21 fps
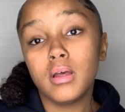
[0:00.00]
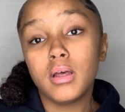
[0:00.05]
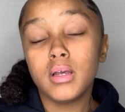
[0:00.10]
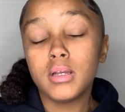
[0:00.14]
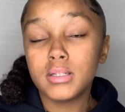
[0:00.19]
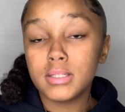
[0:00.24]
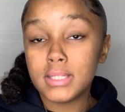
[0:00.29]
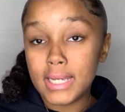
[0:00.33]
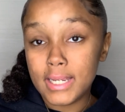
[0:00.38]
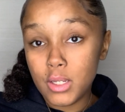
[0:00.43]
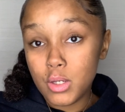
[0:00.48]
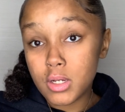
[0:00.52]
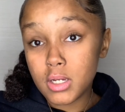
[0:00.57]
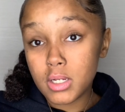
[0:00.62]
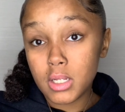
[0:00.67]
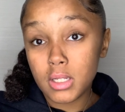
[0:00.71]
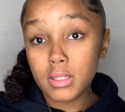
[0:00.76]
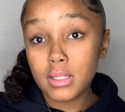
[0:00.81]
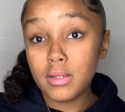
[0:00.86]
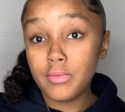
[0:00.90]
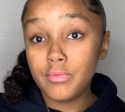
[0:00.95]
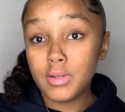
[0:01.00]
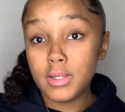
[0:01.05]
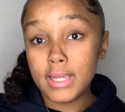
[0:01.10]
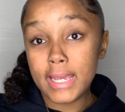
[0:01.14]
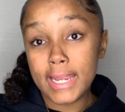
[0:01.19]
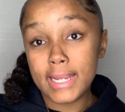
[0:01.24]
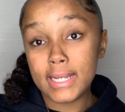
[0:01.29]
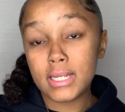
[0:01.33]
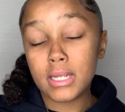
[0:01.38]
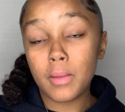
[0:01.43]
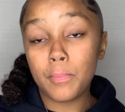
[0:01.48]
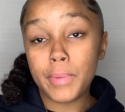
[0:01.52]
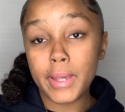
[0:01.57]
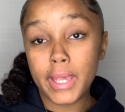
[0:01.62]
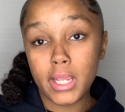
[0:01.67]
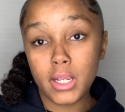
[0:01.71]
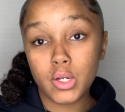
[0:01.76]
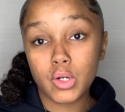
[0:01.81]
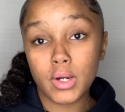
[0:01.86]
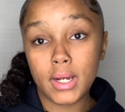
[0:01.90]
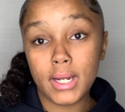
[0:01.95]
that you can alleviate the
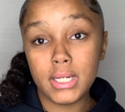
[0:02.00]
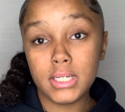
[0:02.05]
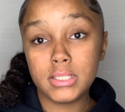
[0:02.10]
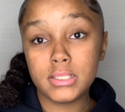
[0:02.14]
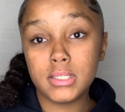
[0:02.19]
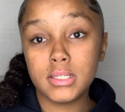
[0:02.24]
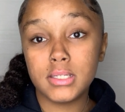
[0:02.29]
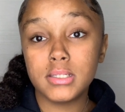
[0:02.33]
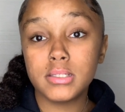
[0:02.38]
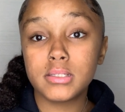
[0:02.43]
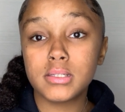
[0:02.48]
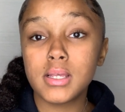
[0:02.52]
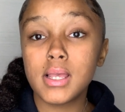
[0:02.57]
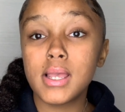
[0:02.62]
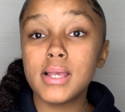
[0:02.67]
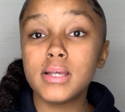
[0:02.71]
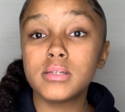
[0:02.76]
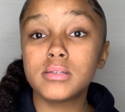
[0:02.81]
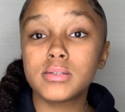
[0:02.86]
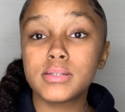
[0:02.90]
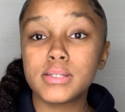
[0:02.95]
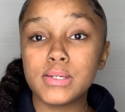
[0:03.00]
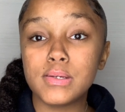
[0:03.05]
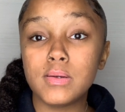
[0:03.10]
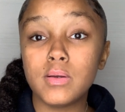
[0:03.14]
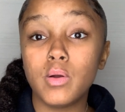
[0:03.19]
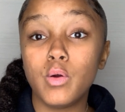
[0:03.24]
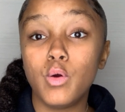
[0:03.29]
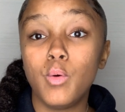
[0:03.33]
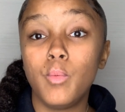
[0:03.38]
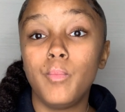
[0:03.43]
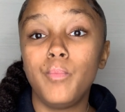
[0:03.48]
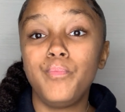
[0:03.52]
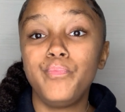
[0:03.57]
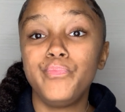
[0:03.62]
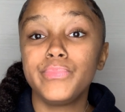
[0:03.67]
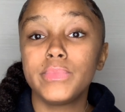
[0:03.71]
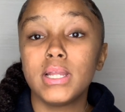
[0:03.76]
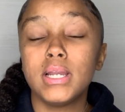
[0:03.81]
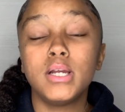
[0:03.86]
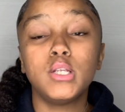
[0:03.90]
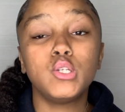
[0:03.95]
pain crisis is to
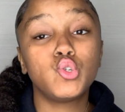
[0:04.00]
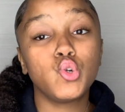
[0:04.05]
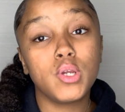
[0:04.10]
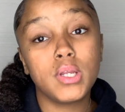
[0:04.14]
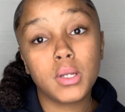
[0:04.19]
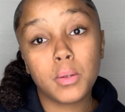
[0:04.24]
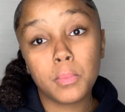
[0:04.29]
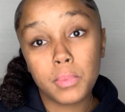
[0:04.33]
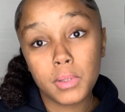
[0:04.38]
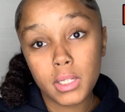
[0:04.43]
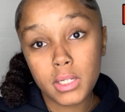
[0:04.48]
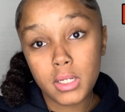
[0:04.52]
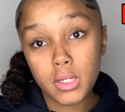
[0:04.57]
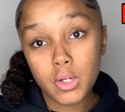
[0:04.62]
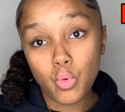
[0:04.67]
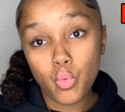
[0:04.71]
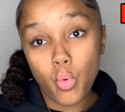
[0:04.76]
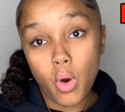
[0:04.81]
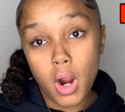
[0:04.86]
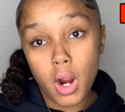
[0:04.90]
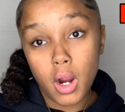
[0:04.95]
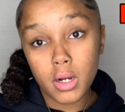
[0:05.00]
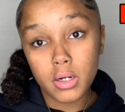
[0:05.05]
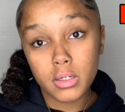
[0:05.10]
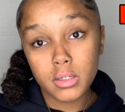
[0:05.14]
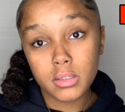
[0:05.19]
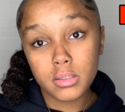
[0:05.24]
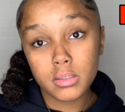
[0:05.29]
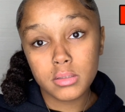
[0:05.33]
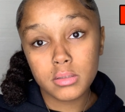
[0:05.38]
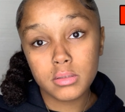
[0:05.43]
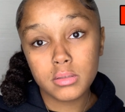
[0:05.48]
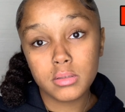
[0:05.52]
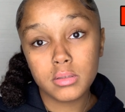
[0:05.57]
drink plenty of water.